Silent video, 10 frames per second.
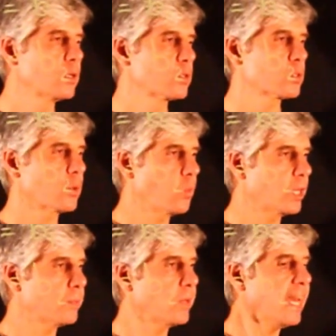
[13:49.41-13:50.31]
So
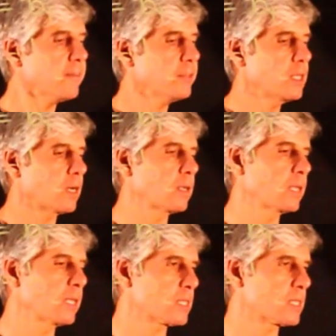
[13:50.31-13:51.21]
what we have here
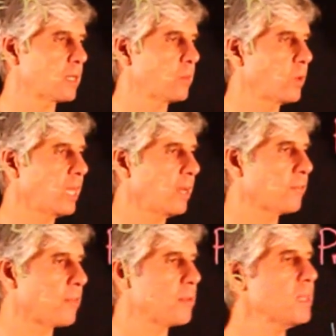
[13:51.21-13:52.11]
is we have
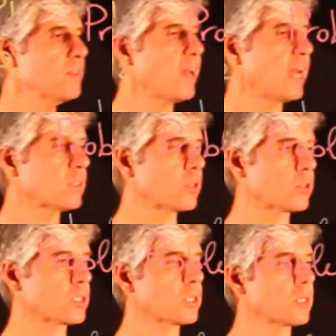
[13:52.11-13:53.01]
three
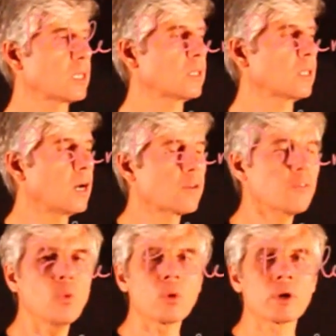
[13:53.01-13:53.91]
vectors in
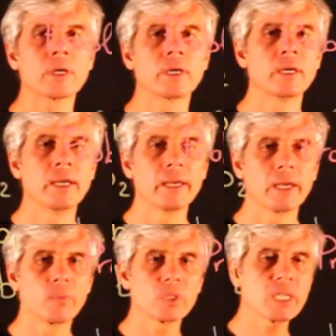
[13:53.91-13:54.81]
R4,
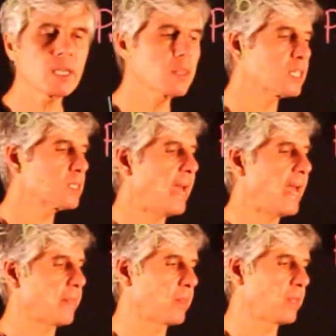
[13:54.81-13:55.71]
and we take their
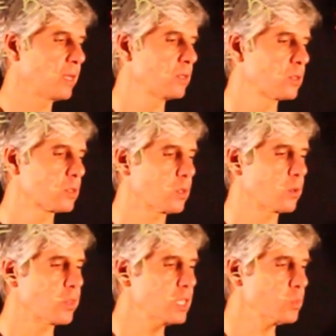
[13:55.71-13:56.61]
span. So
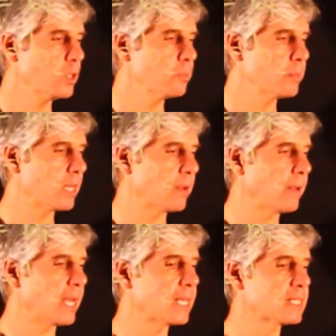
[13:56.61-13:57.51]
this will be
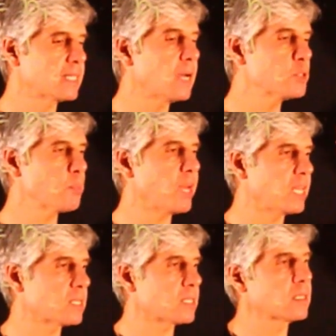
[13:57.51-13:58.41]
a
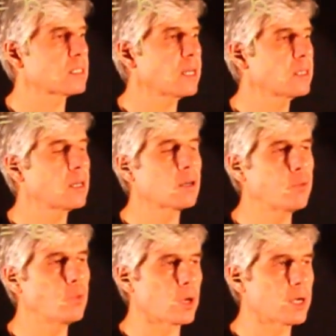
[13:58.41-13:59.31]
subspace inside R4.